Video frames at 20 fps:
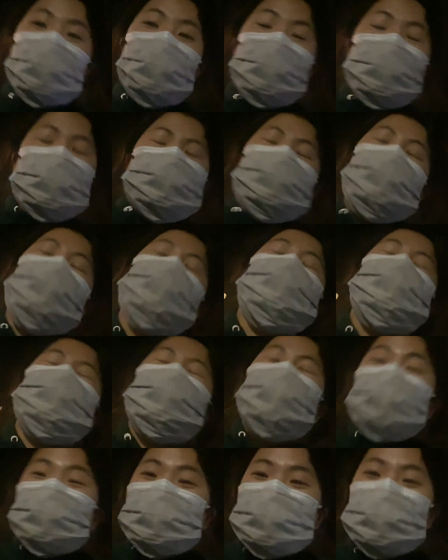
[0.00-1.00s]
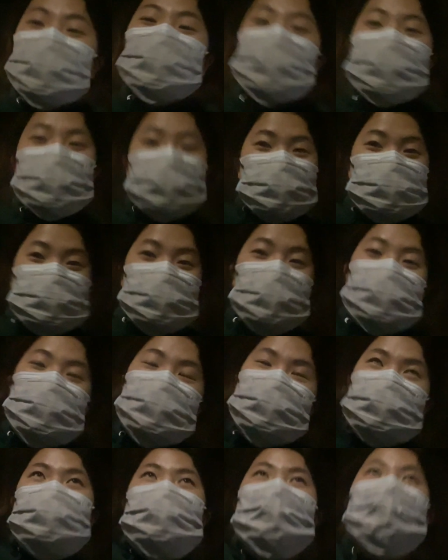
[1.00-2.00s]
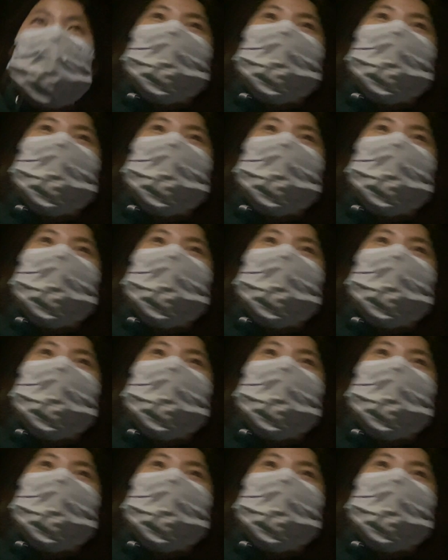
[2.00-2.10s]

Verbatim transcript: off right with the gym.